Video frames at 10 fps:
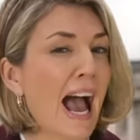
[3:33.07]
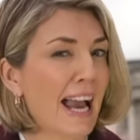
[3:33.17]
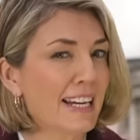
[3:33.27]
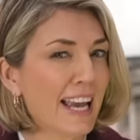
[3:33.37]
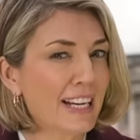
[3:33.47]

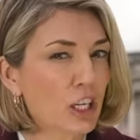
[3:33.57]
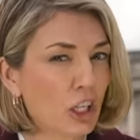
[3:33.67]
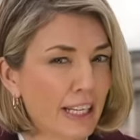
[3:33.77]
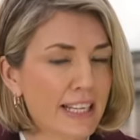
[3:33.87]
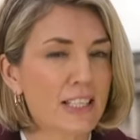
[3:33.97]
and get
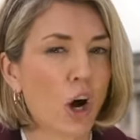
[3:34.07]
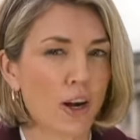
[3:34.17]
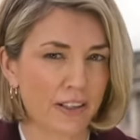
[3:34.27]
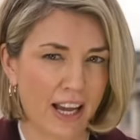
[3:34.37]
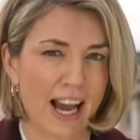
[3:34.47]
clicks
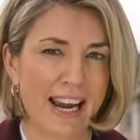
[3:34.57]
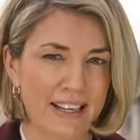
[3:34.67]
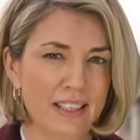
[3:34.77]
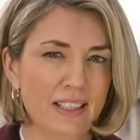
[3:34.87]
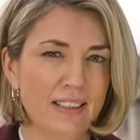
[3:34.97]

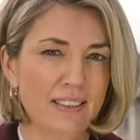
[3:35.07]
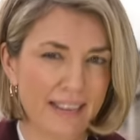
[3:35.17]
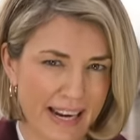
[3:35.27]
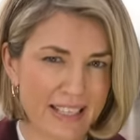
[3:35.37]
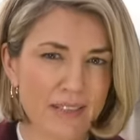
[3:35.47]
online.
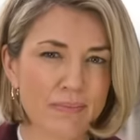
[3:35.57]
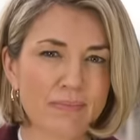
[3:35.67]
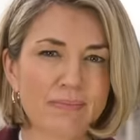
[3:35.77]
Nate?